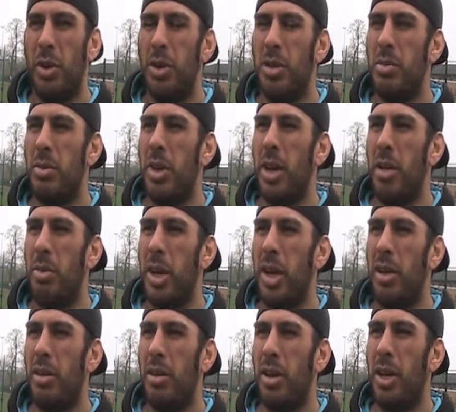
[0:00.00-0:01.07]
knows about our
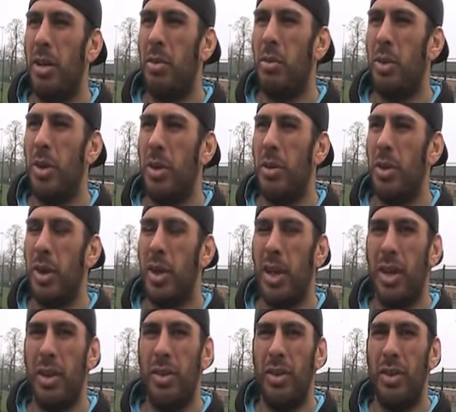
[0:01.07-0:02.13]
back line, what they
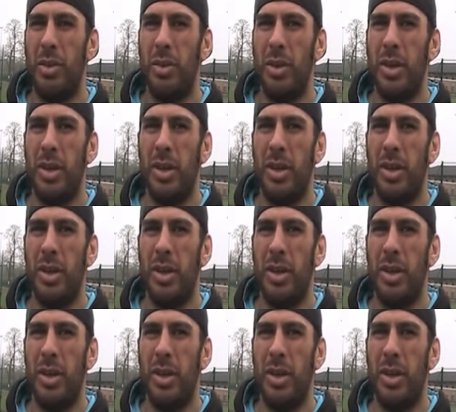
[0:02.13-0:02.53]
can do.